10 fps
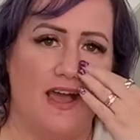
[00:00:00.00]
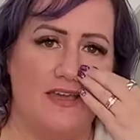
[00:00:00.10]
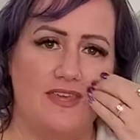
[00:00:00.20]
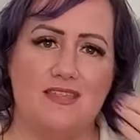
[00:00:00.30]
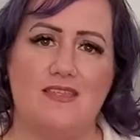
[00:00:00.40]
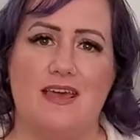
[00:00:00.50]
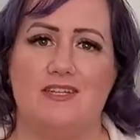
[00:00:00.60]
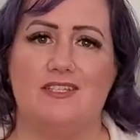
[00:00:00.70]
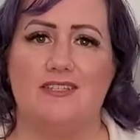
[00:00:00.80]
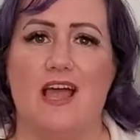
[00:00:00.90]
I think that
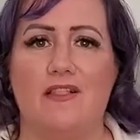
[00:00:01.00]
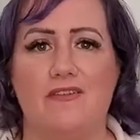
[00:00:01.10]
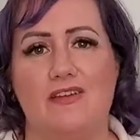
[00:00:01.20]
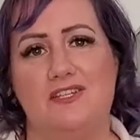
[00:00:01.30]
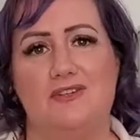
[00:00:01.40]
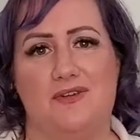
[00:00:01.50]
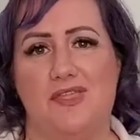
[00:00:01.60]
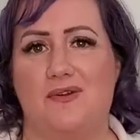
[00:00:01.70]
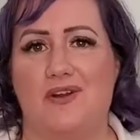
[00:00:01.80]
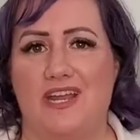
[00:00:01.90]
that just elevates your
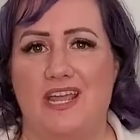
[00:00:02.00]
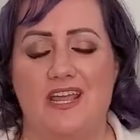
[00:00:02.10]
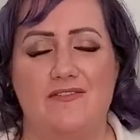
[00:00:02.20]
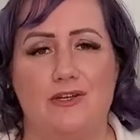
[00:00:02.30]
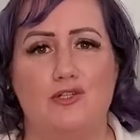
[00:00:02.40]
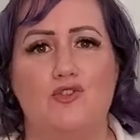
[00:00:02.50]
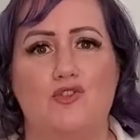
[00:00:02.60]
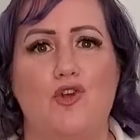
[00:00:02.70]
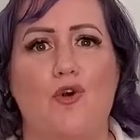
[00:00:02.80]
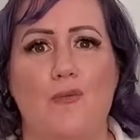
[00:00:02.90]
authority even
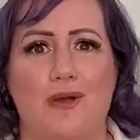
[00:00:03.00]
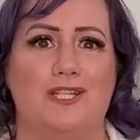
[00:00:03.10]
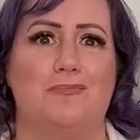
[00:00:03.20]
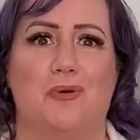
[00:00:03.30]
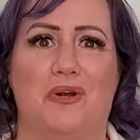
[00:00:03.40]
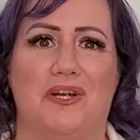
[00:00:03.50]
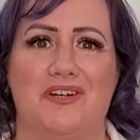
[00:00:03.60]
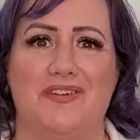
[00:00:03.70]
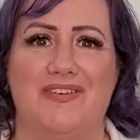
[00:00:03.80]
so much more,